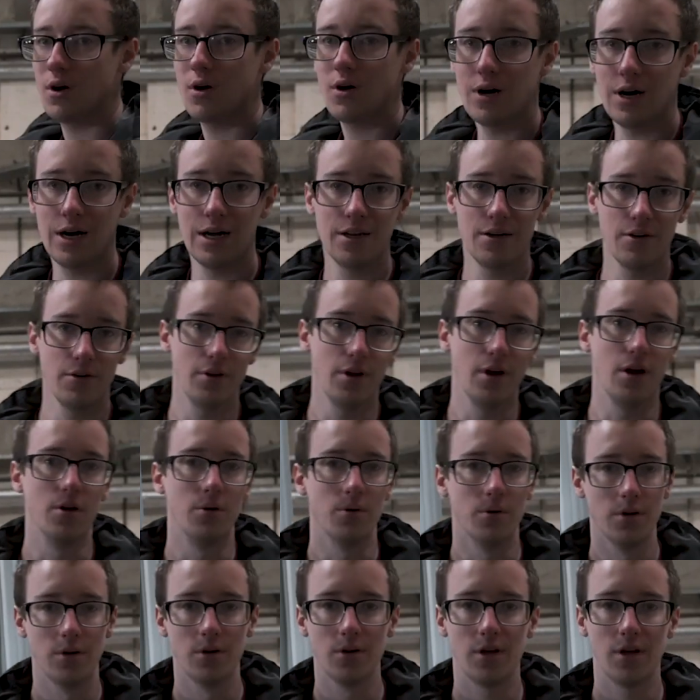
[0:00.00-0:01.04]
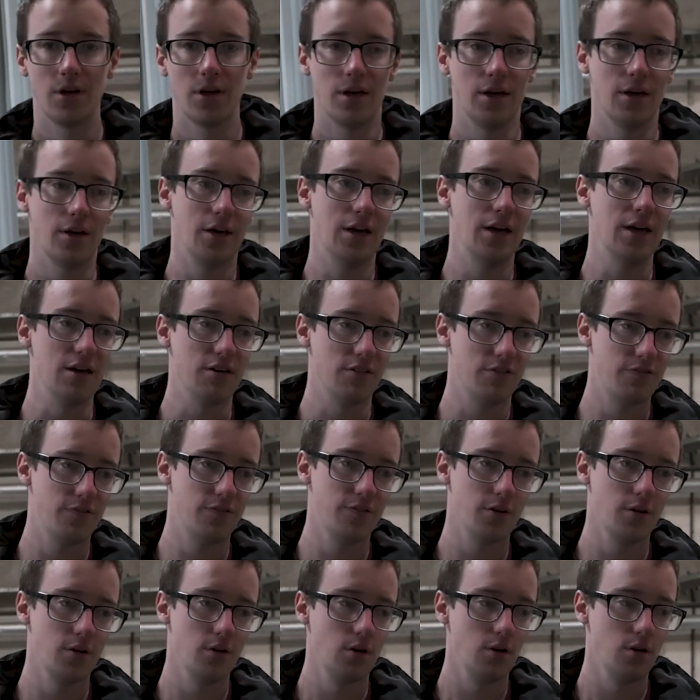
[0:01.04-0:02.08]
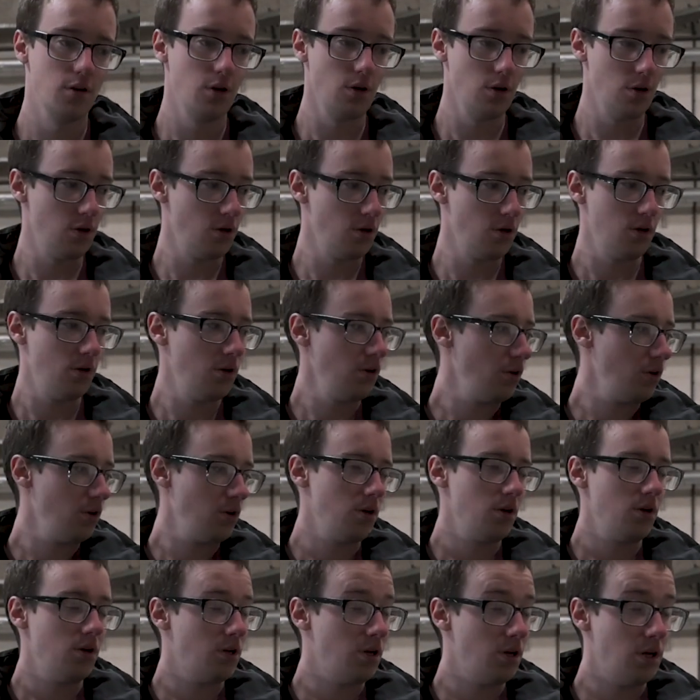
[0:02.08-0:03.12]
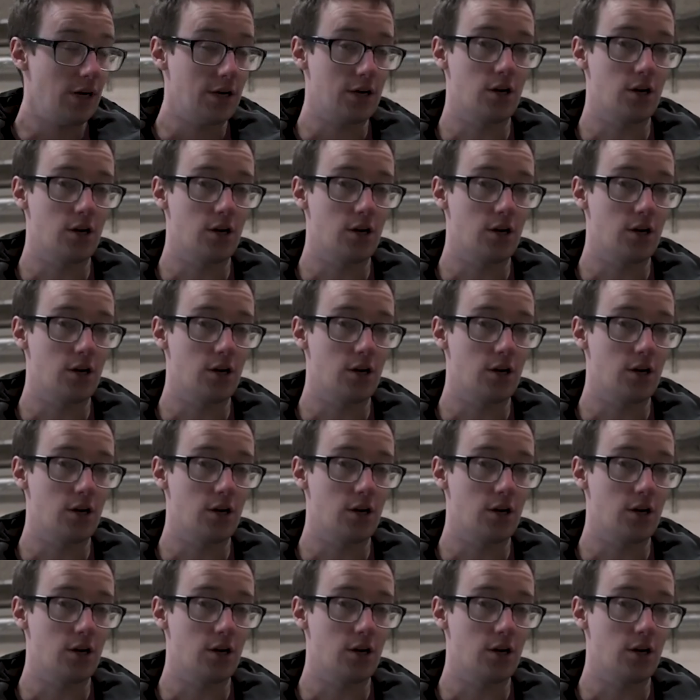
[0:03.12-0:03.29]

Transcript: I don't know if I